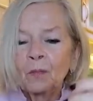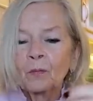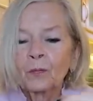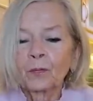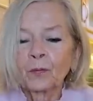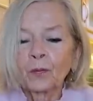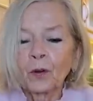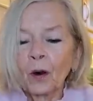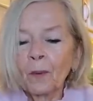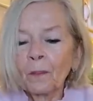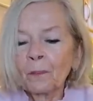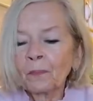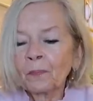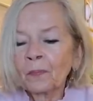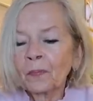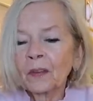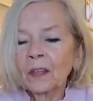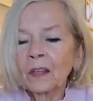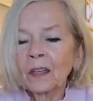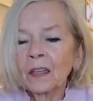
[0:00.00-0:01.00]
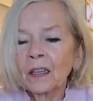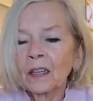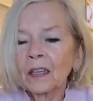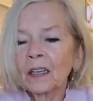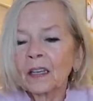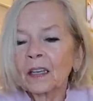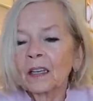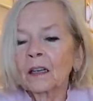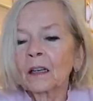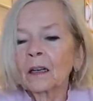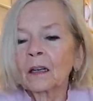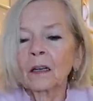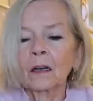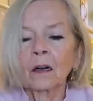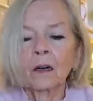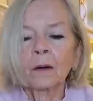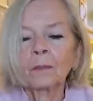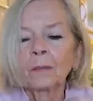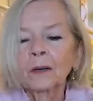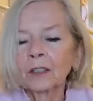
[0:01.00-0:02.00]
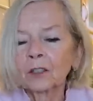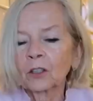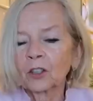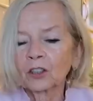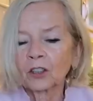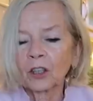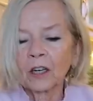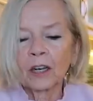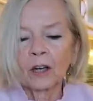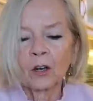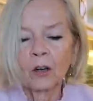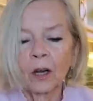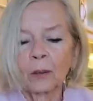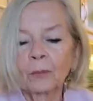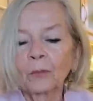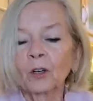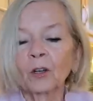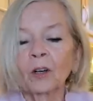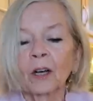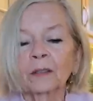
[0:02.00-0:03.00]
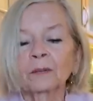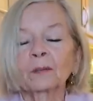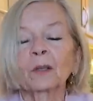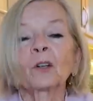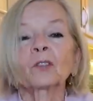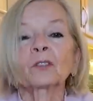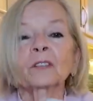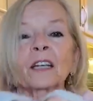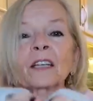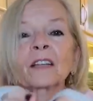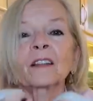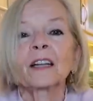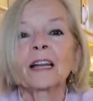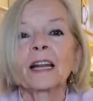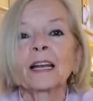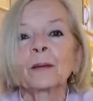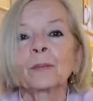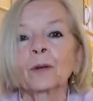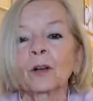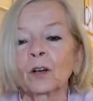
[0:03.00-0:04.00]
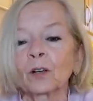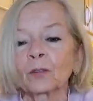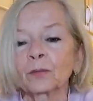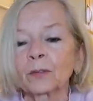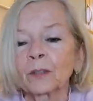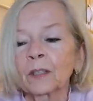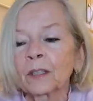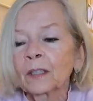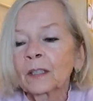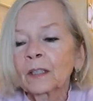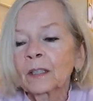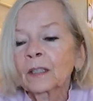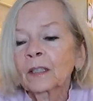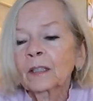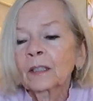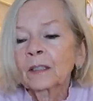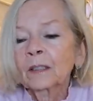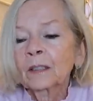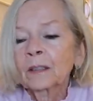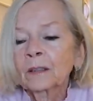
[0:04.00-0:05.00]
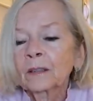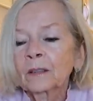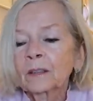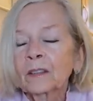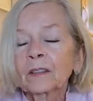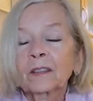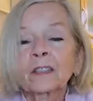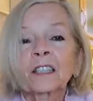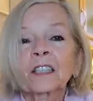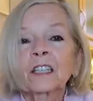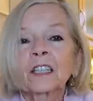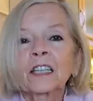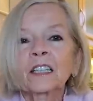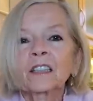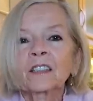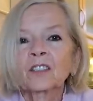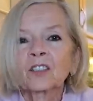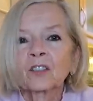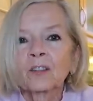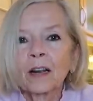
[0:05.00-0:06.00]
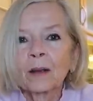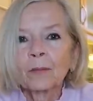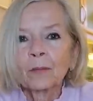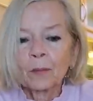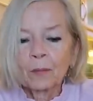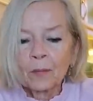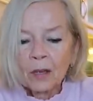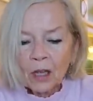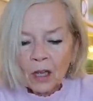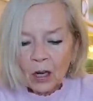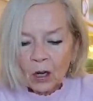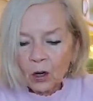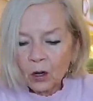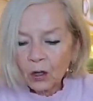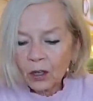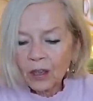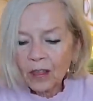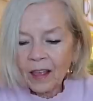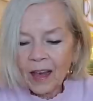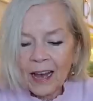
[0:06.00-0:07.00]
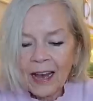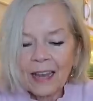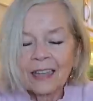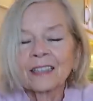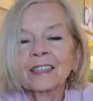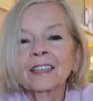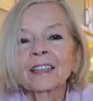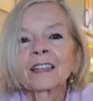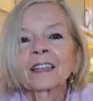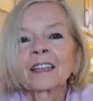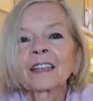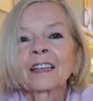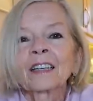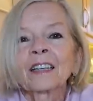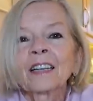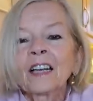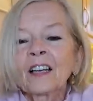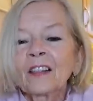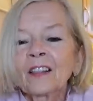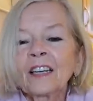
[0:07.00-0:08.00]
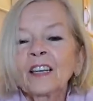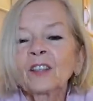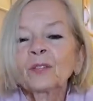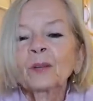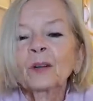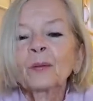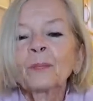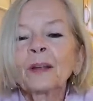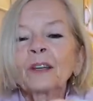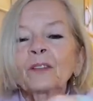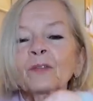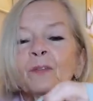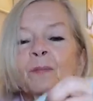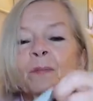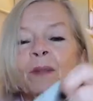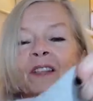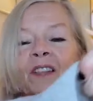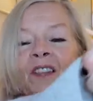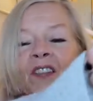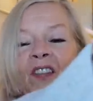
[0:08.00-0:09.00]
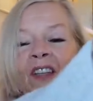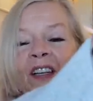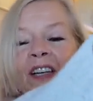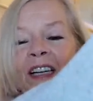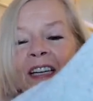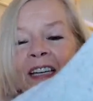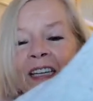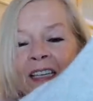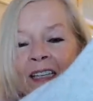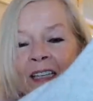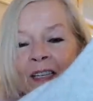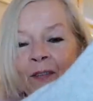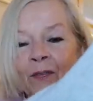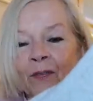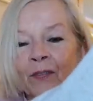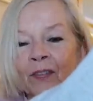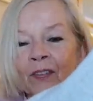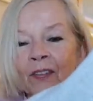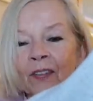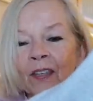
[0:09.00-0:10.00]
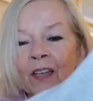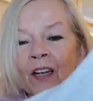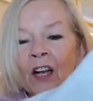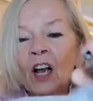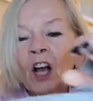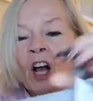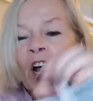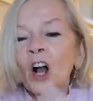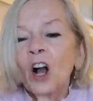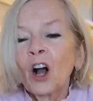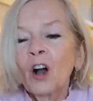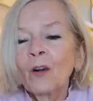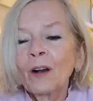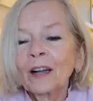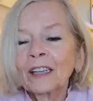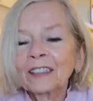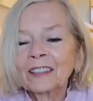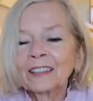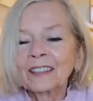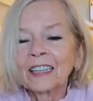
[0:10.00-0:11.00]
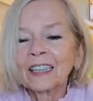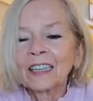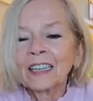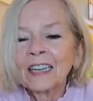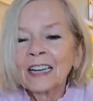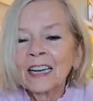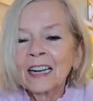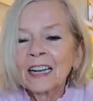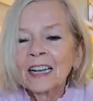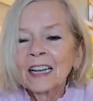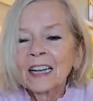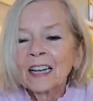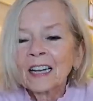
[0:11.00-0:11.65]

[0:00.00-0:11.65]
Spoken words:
from, oh my gosh, I'm not taking the label off because I'm going to Instagram them. Look at that. These would have been from the sleeves. Oh, I see.